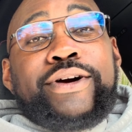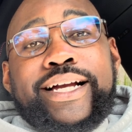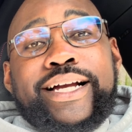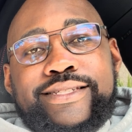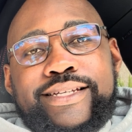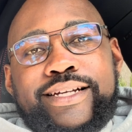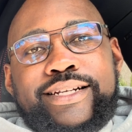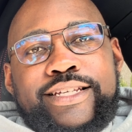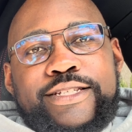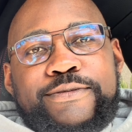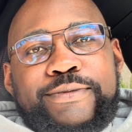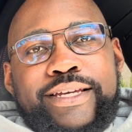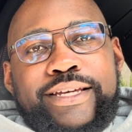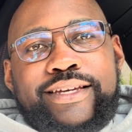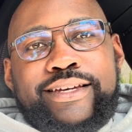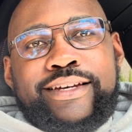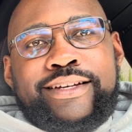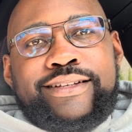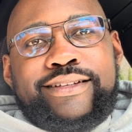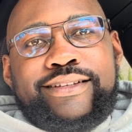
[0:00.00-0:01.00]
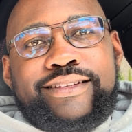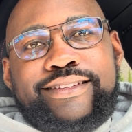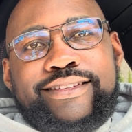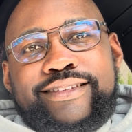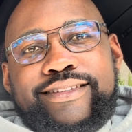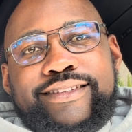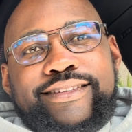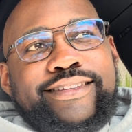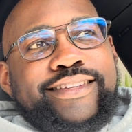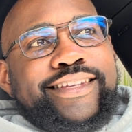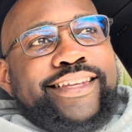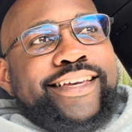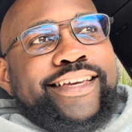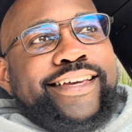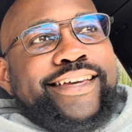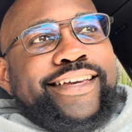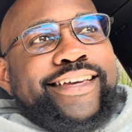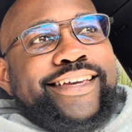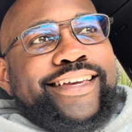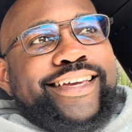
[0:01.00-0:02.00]
practically speaking,
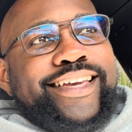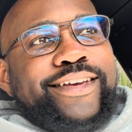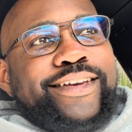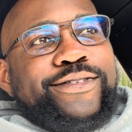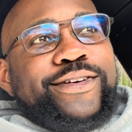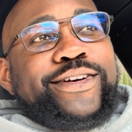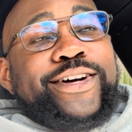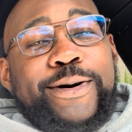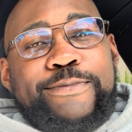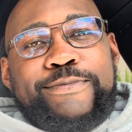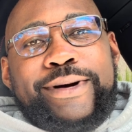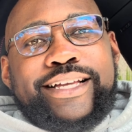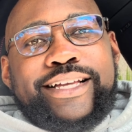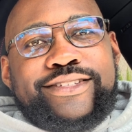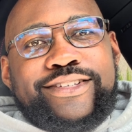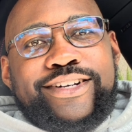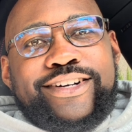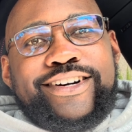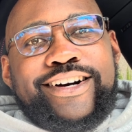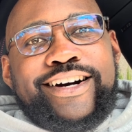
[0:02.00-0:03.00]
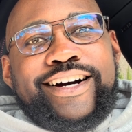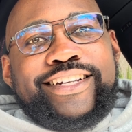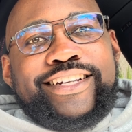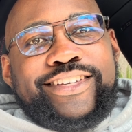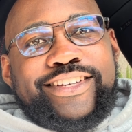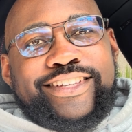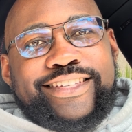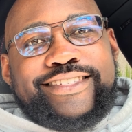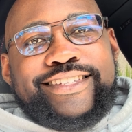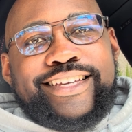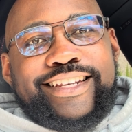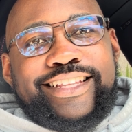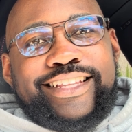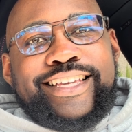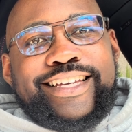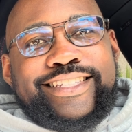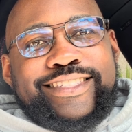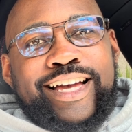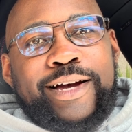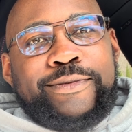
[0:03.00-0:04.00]
if you come back to your car and you can see
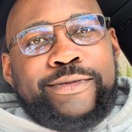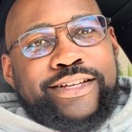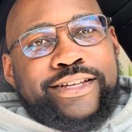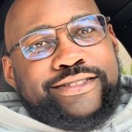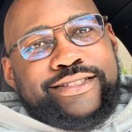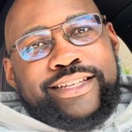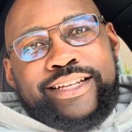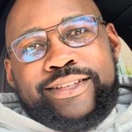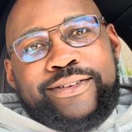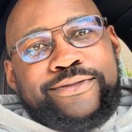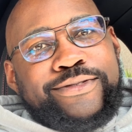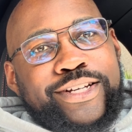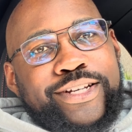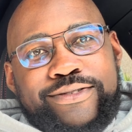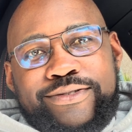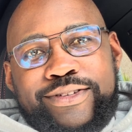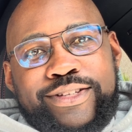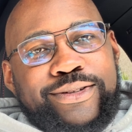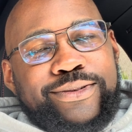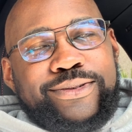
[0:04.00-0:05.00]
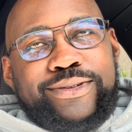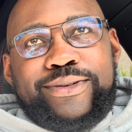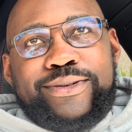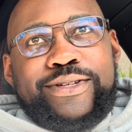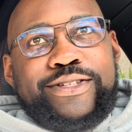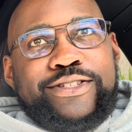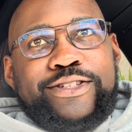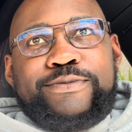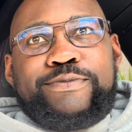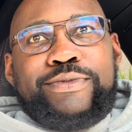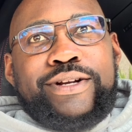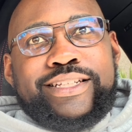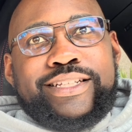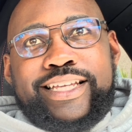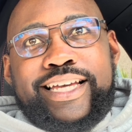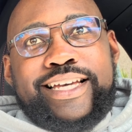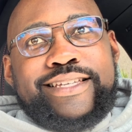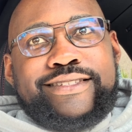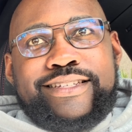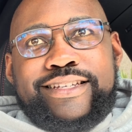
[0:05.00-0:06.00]
that there's damage, then the first thing you do is just
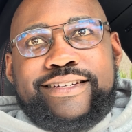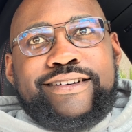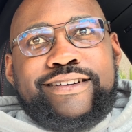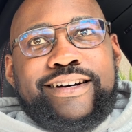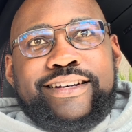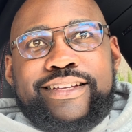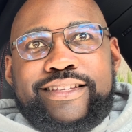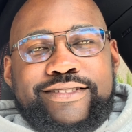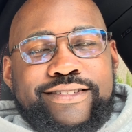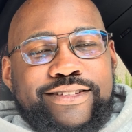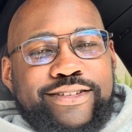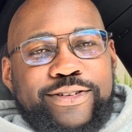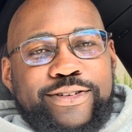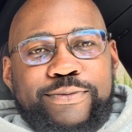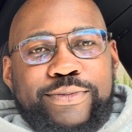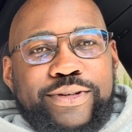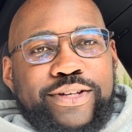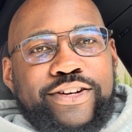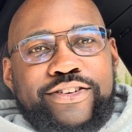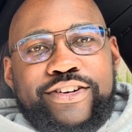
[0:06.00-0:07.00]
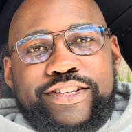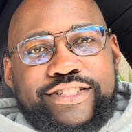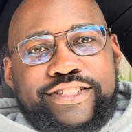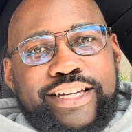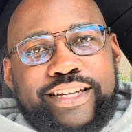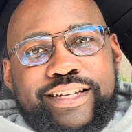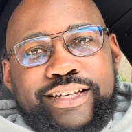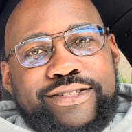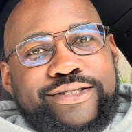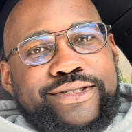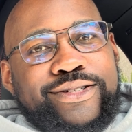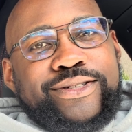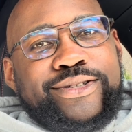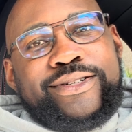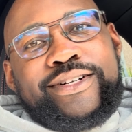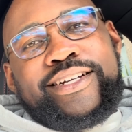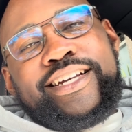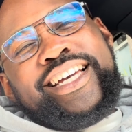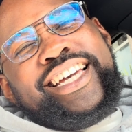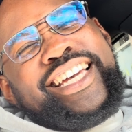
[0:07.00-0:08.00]
plug the SD card into the computer and check it.
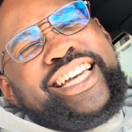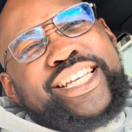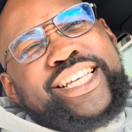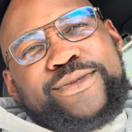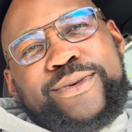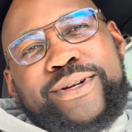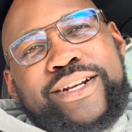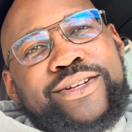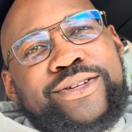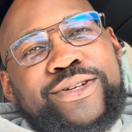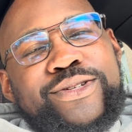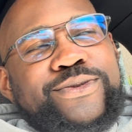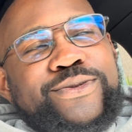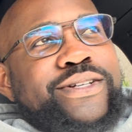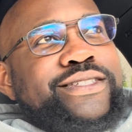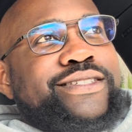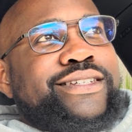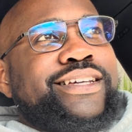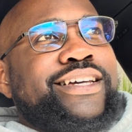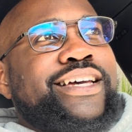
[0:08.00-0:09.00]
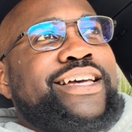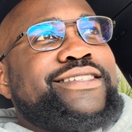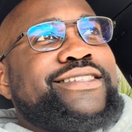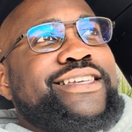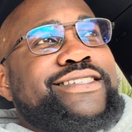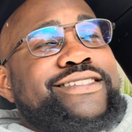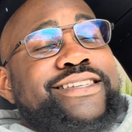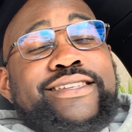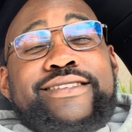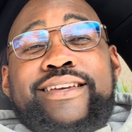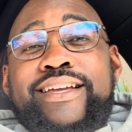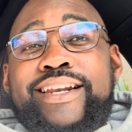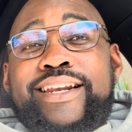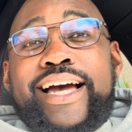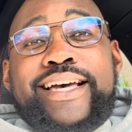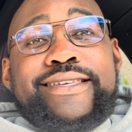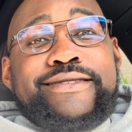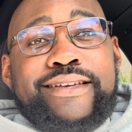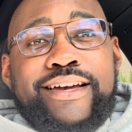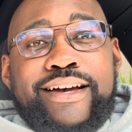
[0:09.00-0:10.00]
So it's one of those ones, isn't it? It's a
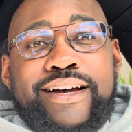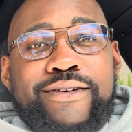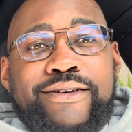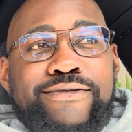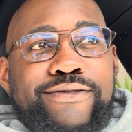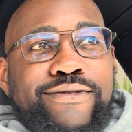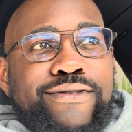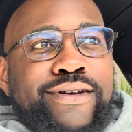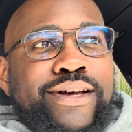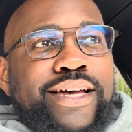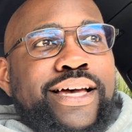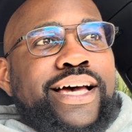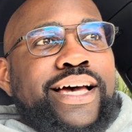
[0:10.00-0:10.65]
nice to have